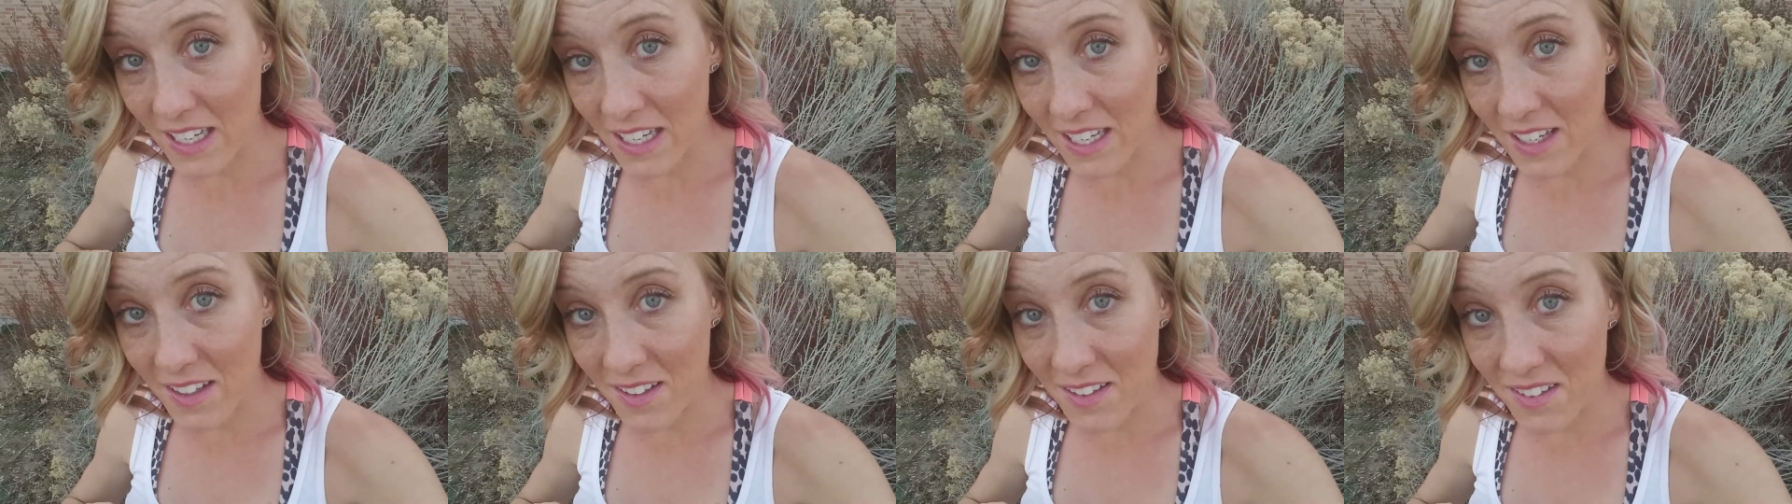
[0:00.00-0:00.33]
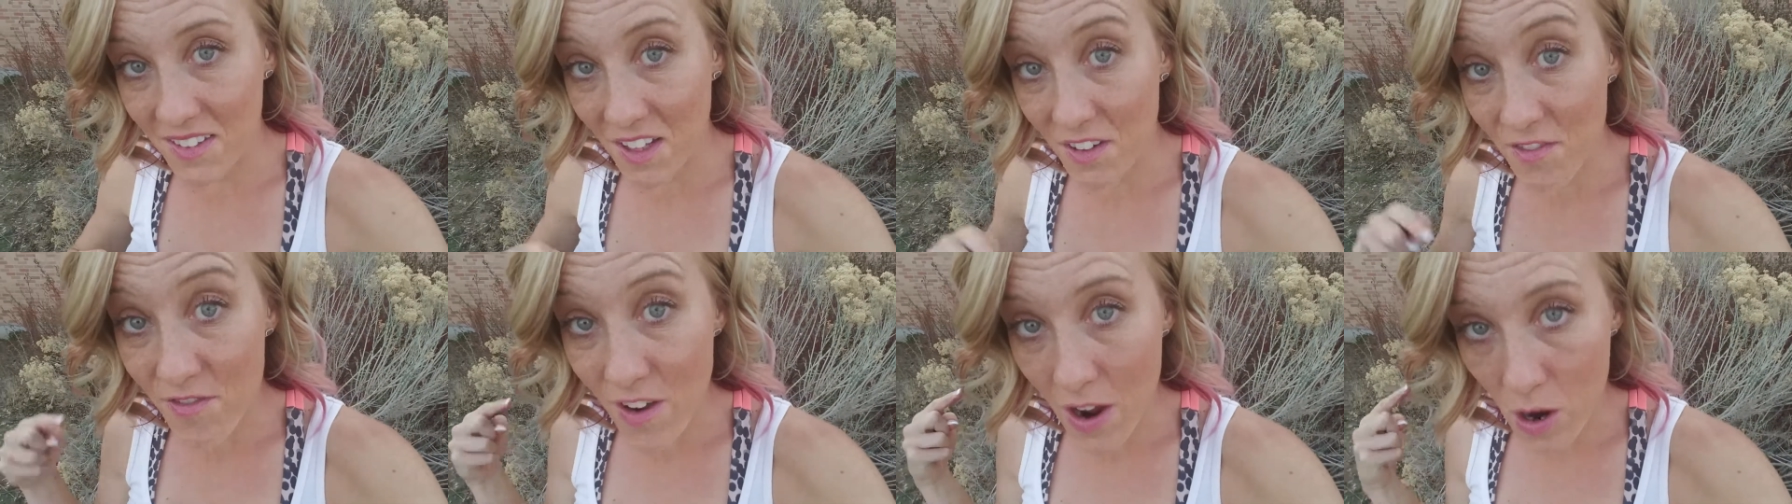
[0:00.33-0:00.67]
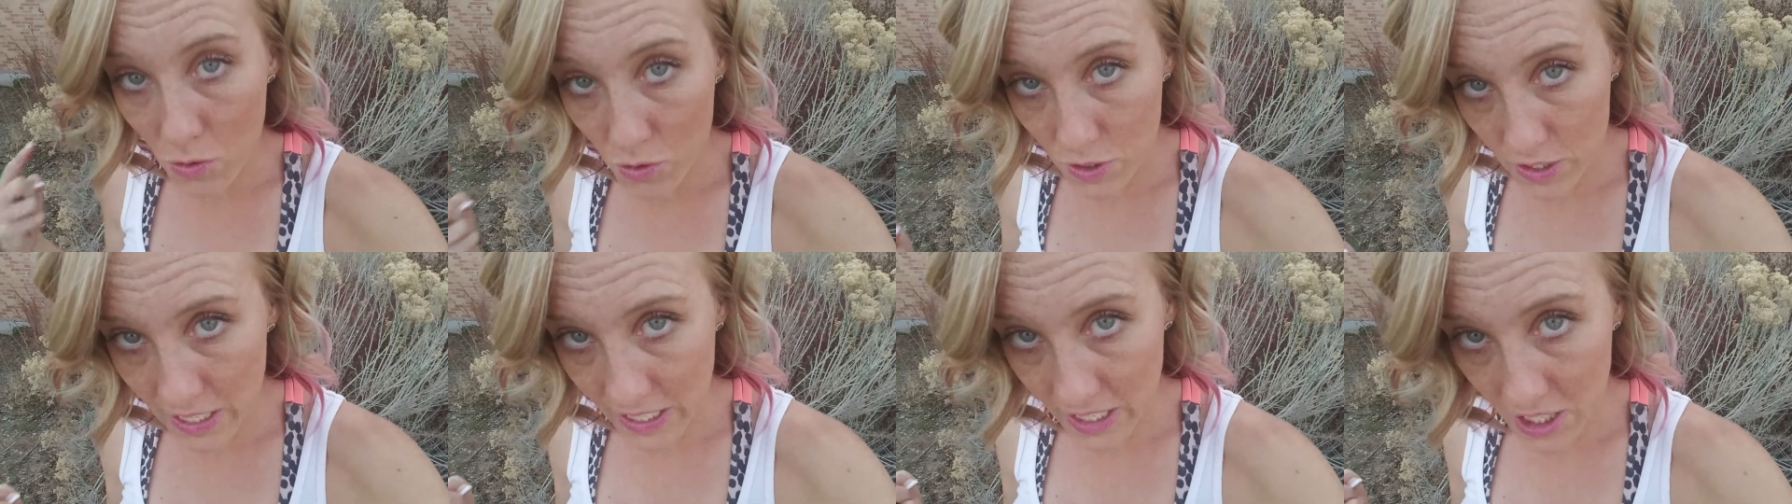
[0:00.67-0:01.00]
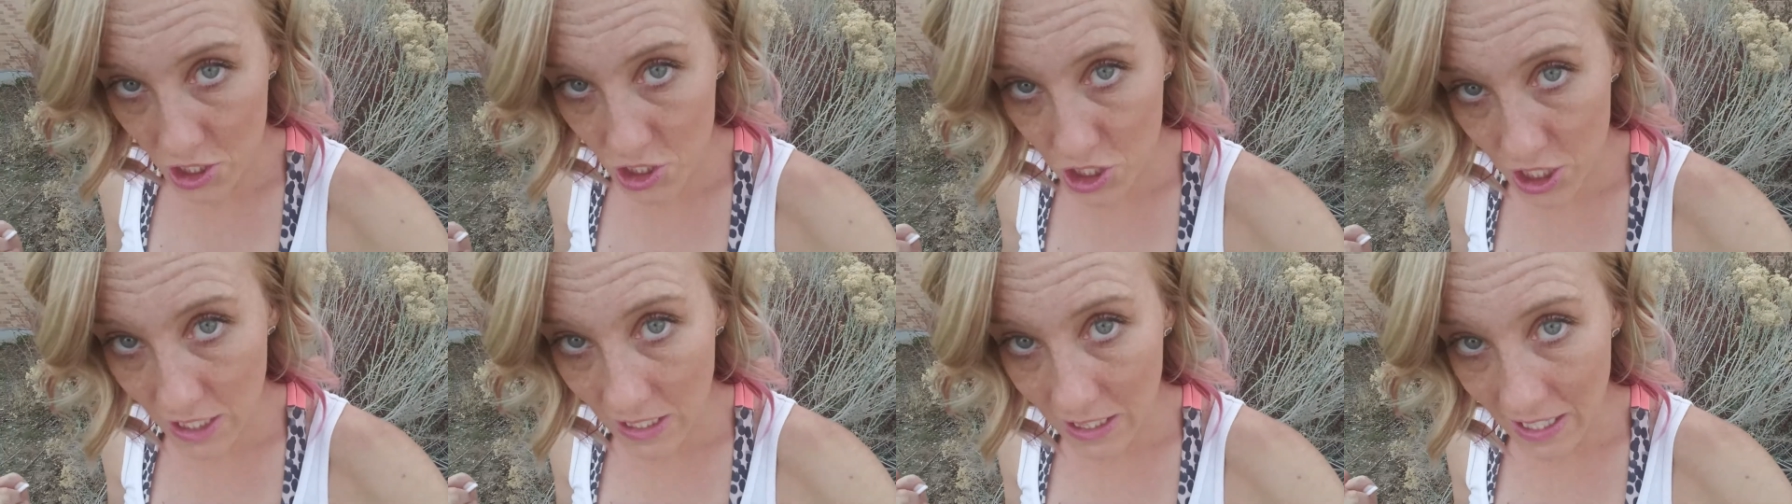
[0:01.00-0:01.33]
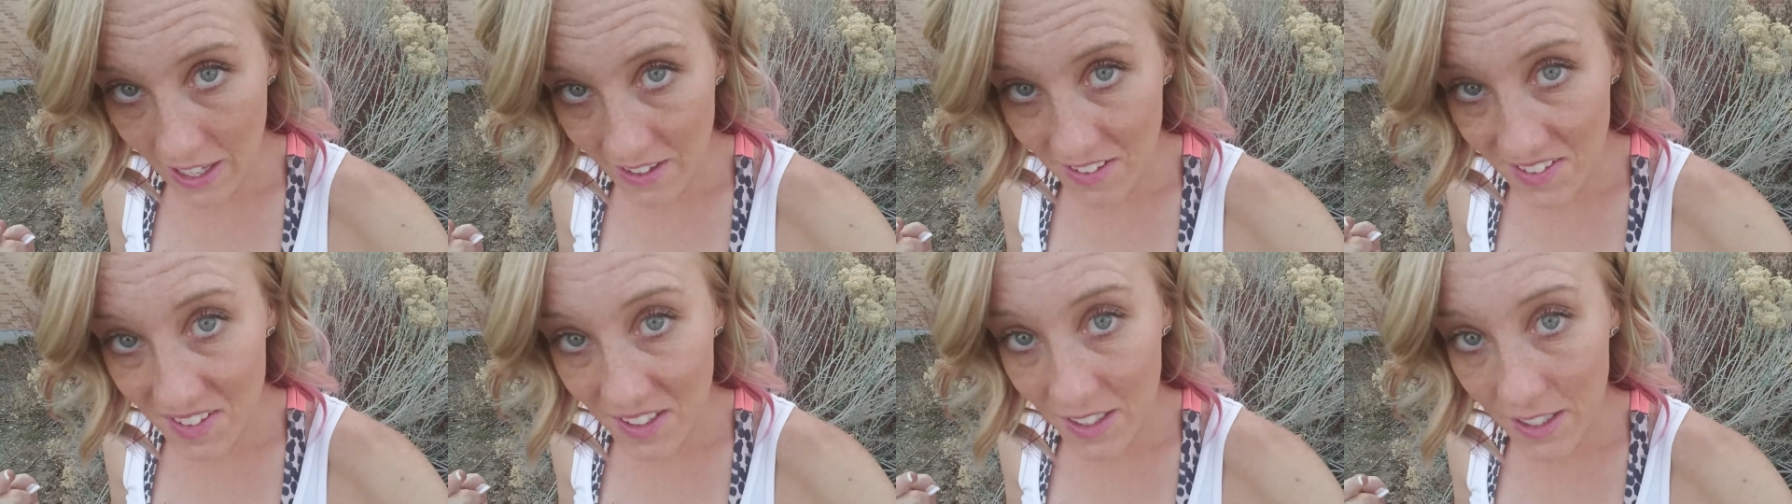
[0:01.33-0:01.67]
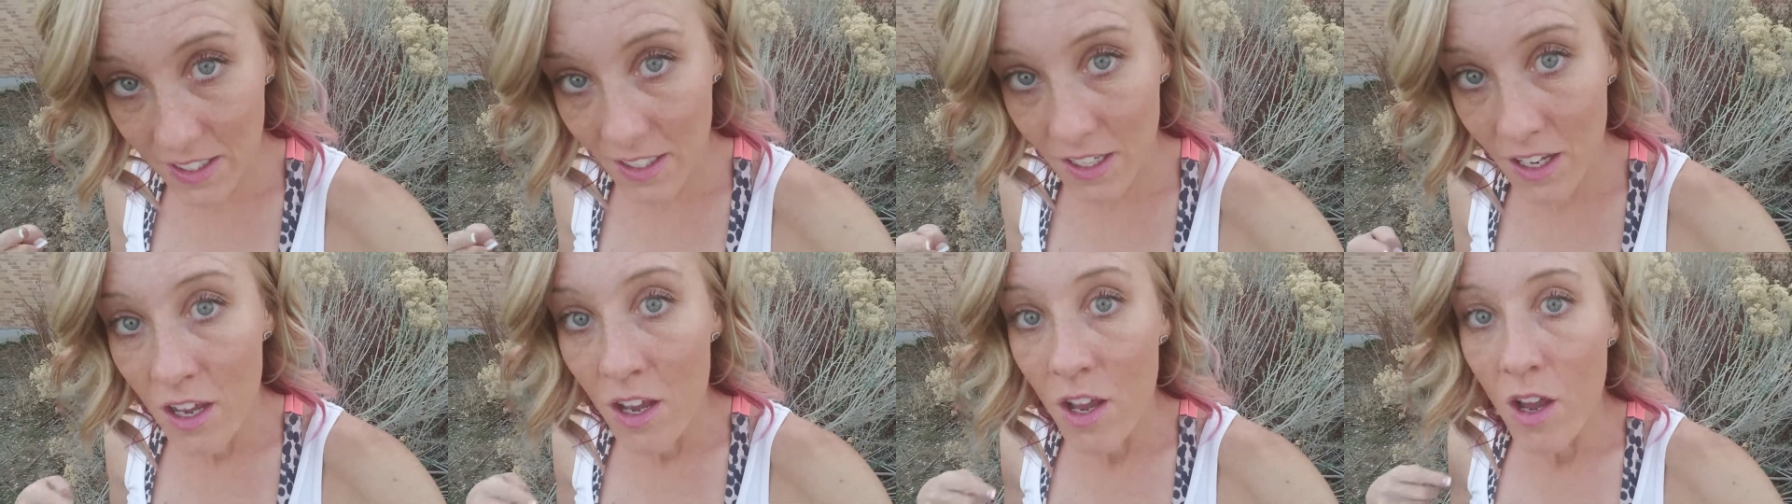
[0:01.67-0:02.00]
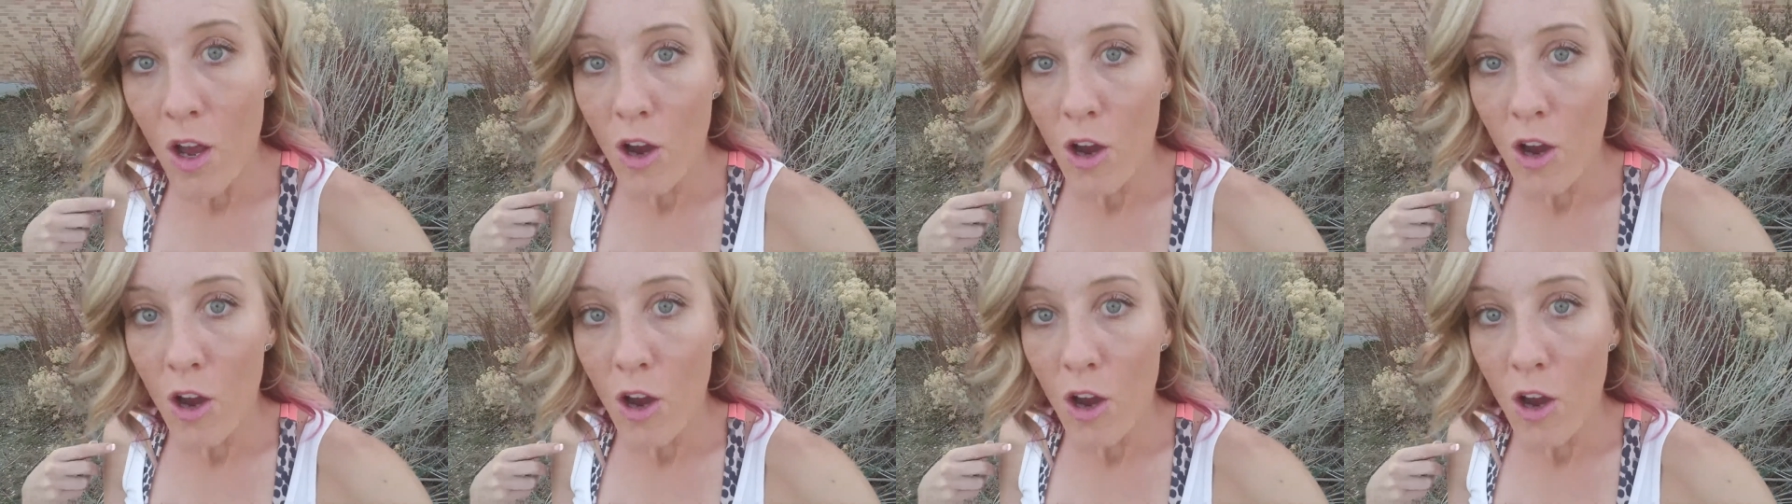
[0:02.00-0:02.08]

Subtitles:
is a foundation lesson